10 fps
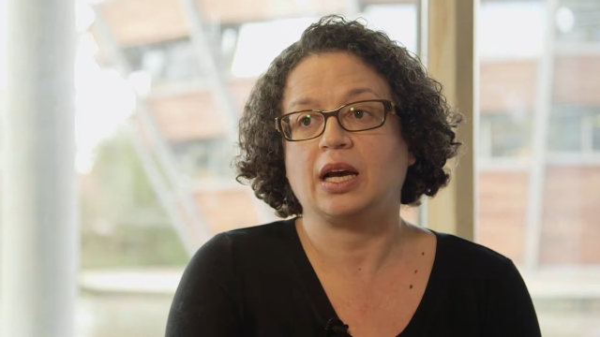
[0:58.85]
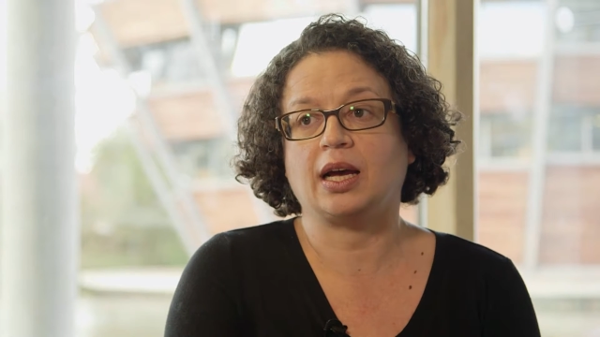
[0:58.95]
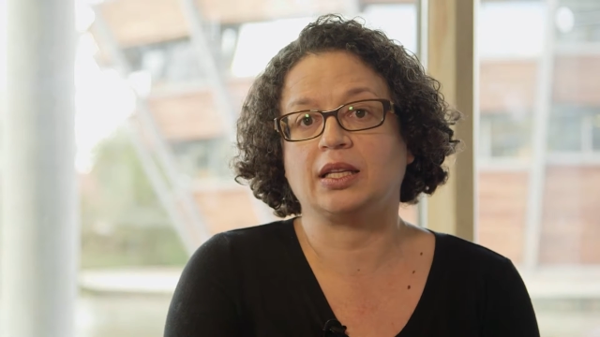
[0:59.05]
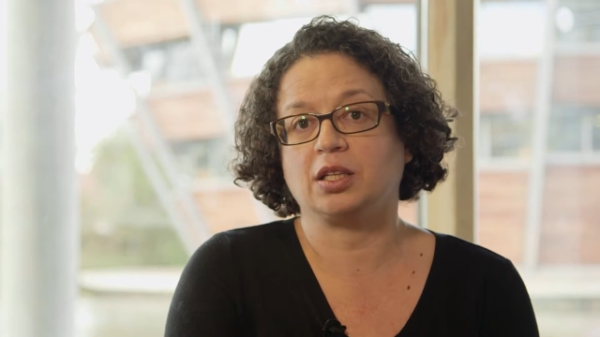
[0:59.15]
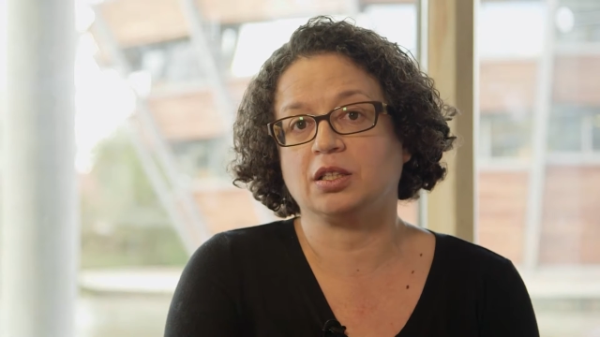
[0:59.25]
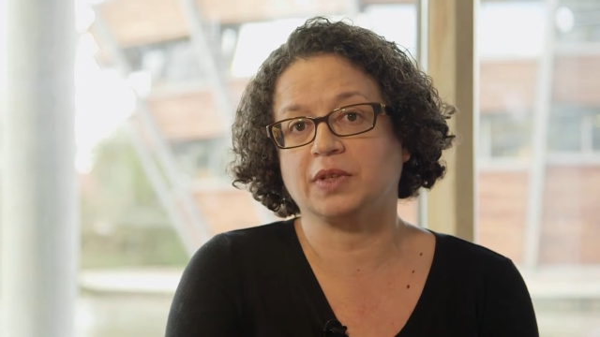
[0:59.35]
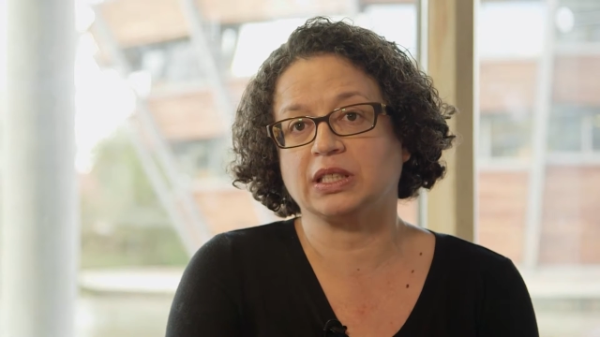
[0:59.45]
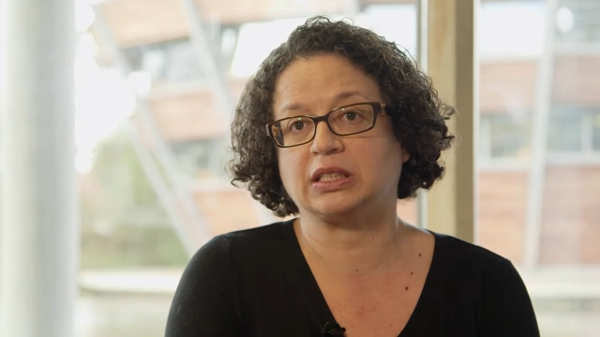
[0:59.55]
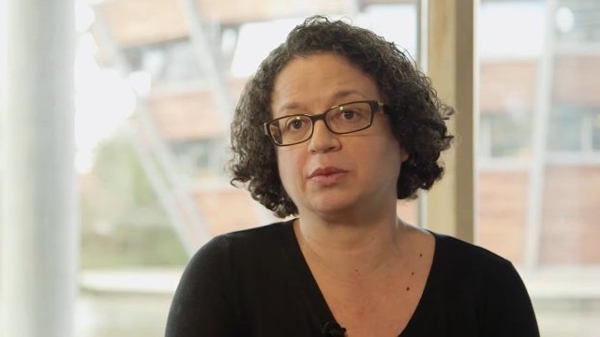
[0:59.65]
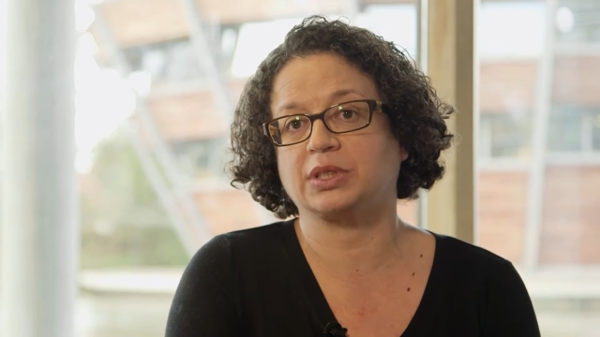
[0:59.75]
and the
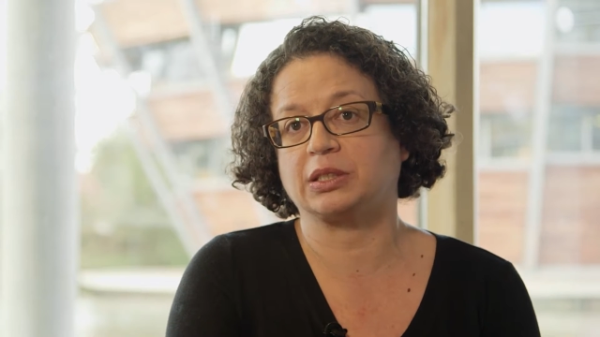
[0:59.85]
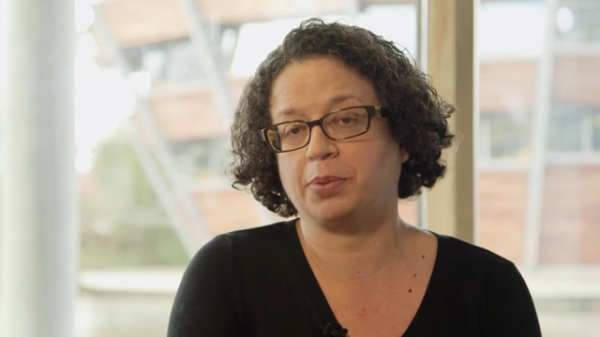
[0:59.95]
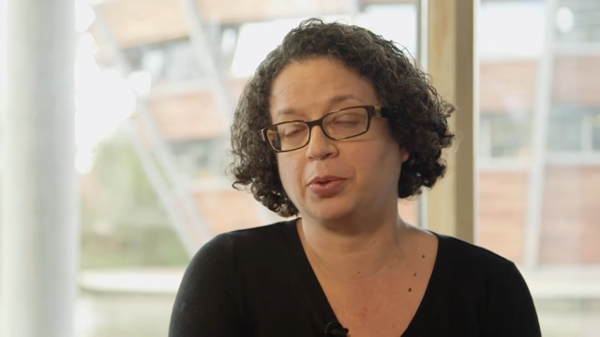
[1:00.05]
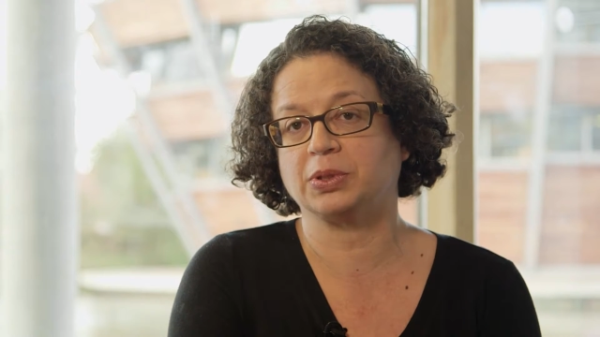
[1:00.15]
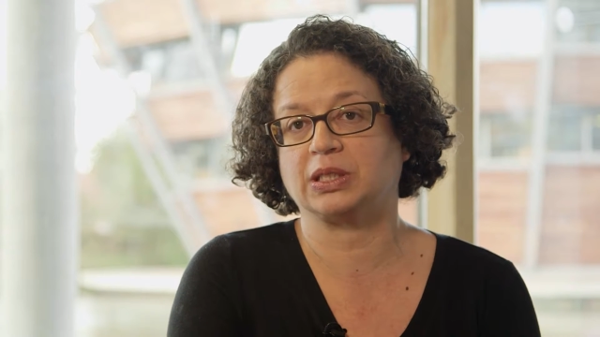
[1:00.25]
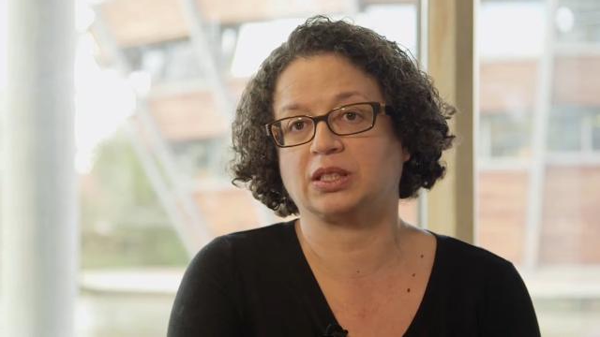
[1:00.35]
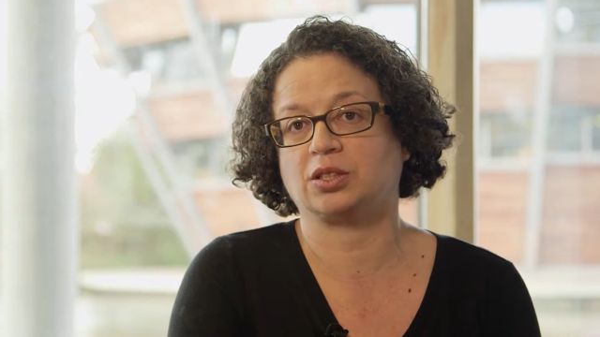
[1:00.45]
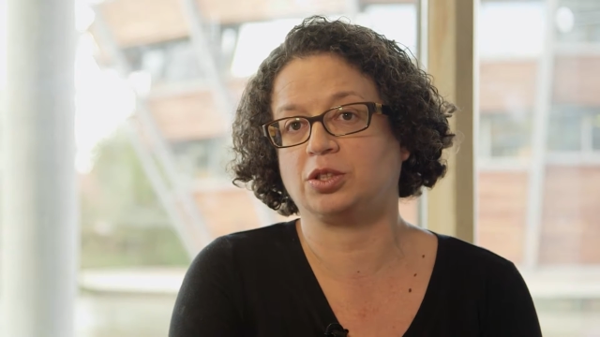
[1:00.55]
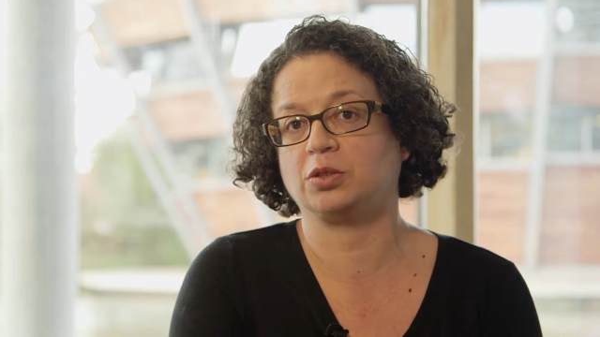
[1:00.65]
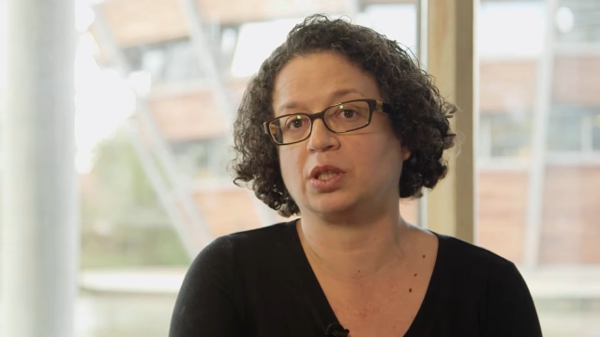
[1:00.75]
university will support us
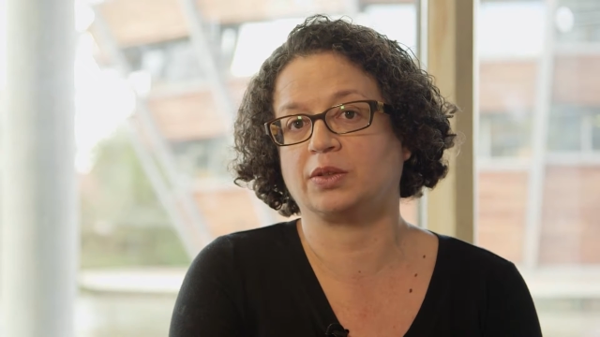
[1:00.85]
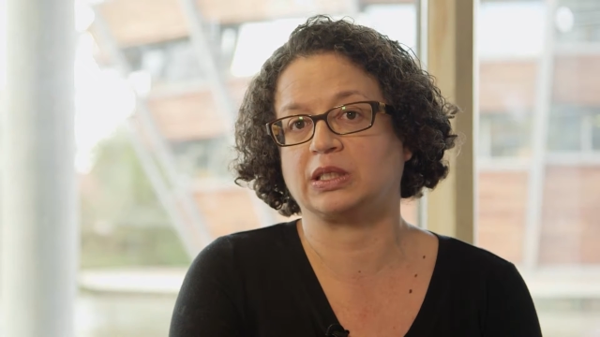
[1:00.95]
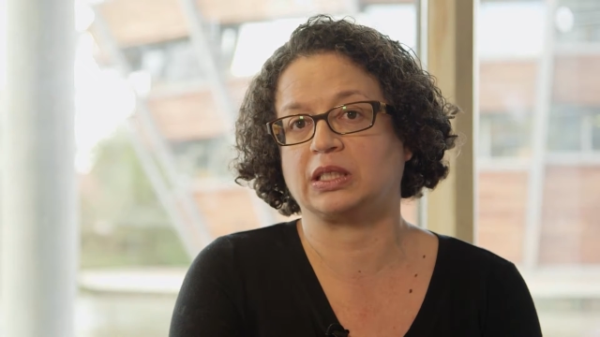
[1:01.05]
to do those